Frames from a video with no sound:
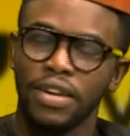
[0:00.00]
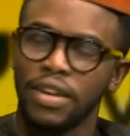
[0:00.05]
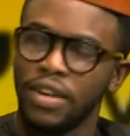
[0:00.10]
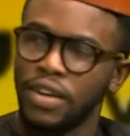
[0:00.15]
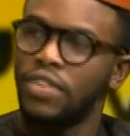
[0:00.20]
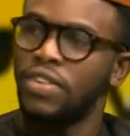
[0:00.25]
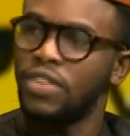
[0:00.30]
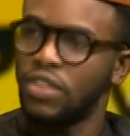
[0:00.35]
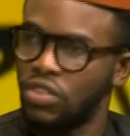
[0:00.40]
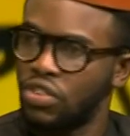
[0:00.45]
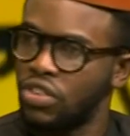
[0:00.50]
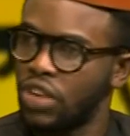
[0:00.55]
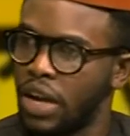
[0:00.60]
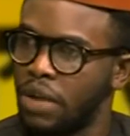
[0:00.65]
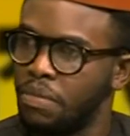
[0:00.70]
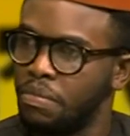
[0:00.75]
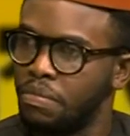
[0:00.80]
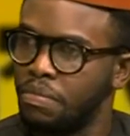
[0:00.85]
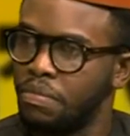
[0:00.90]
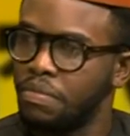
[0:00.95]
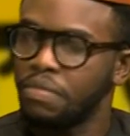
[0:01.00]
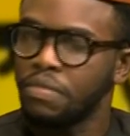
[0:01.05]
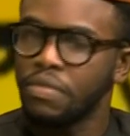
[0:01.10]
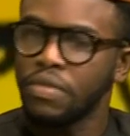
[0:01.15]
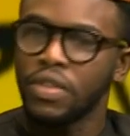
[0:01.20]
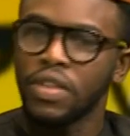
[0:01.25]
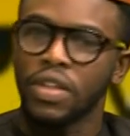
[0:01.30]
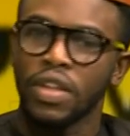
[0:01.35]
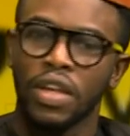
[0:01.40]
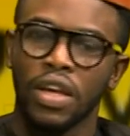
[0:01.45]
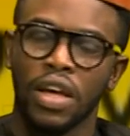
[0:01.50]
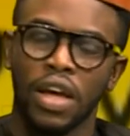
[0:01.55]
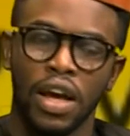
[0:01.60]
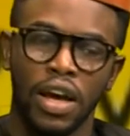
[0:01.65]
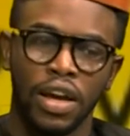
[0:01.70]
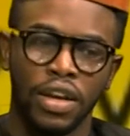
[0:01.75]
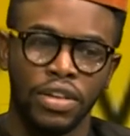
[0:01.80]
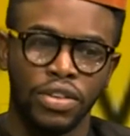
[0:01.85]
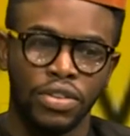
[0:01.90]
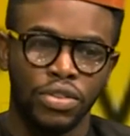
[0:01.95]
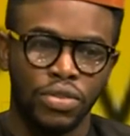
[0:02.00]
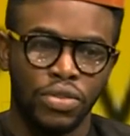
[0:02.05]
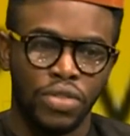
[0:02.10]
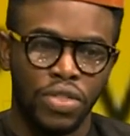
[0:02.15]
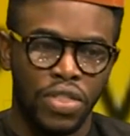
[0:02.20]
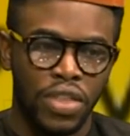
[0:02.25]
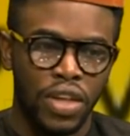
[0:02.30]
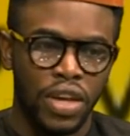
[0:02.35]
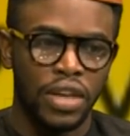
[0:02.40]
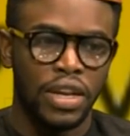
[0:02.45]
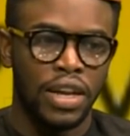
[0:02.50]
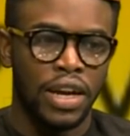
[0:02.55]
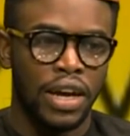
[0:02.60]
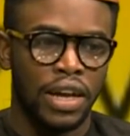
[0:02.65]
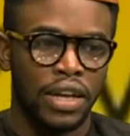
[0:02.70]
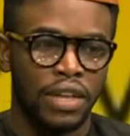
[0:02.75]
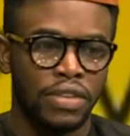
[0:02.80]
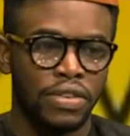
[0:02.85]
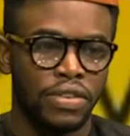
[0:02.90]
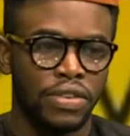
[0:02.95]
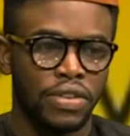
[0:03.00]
it's a shame. And to think that